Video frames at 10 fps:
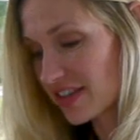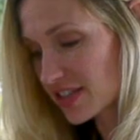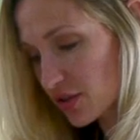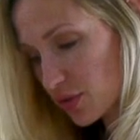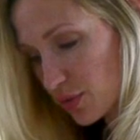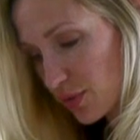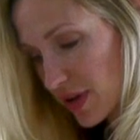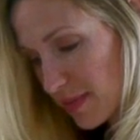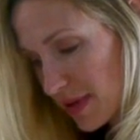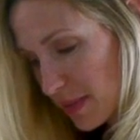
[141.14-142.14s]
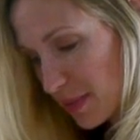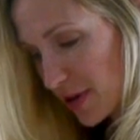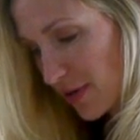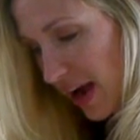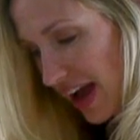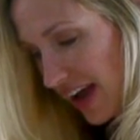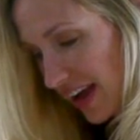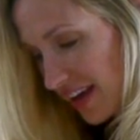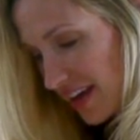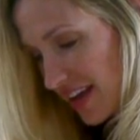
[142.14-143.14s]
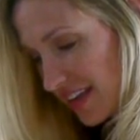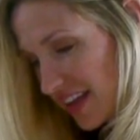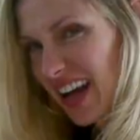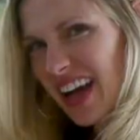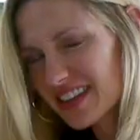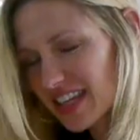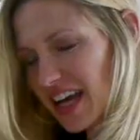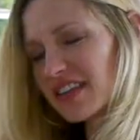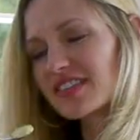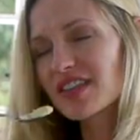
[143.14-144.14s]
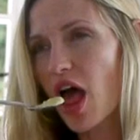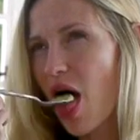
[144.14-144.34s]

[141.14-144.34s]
this creamy puree that I gotta taste.